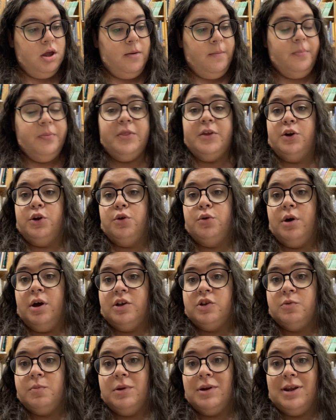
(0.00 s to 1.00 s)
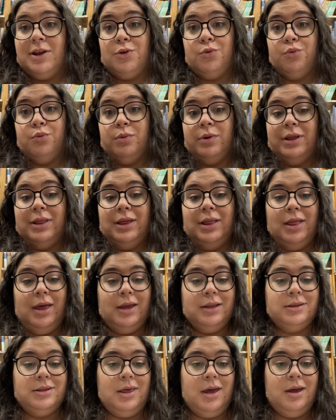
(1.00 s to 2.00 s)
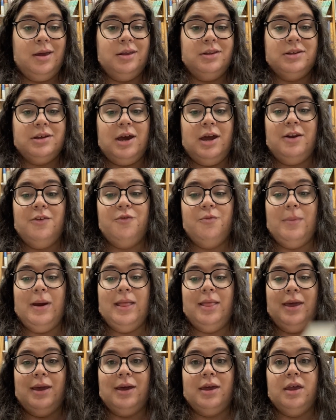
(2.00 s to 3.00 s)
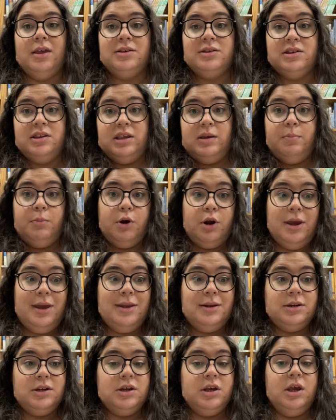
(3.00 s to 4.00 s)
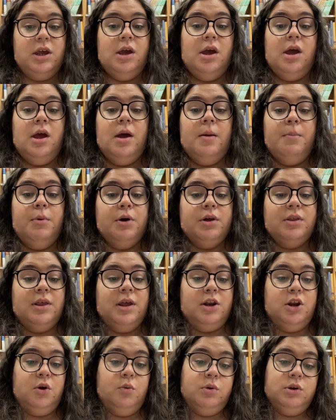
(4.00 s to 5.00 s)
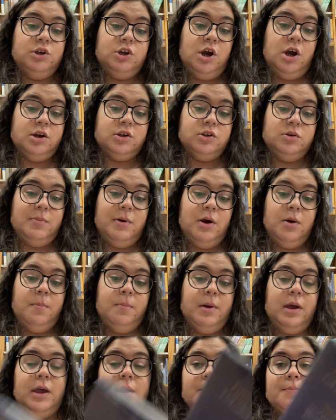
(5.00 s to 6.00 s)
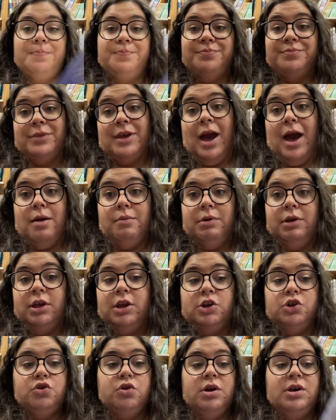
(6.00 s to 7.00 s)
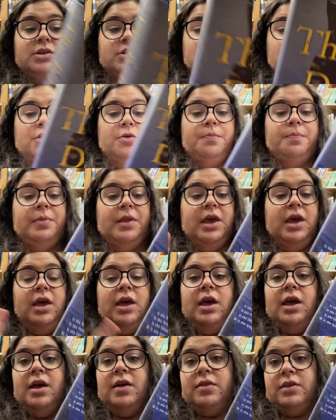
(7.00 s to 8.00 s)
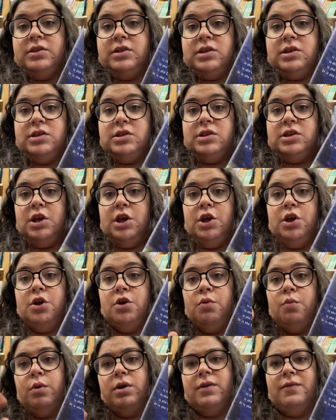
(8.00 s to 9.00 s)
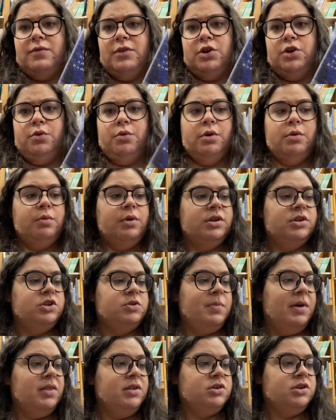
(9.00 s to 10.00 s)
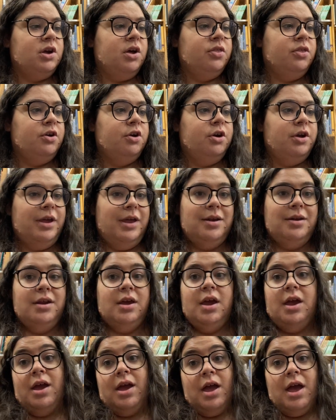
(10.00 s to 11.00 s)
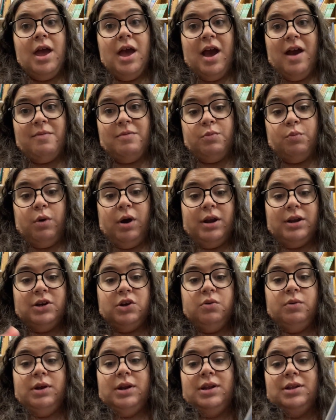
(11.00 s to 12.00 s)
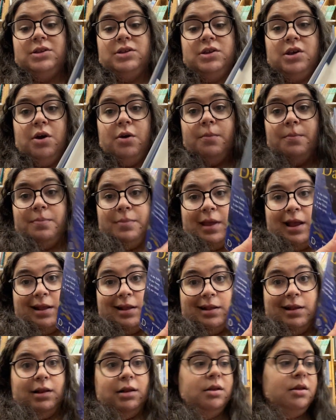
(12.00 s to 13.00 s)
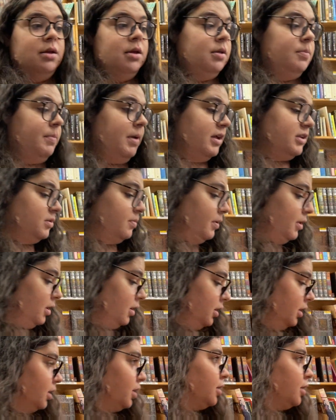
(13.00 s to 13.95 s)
The New Husband and really liked that. It's kind of my like sleeper hit book that no one talks about, but I really enjoy. So this is one of the newer ones by this author and I've been wanting to read it, so possibility.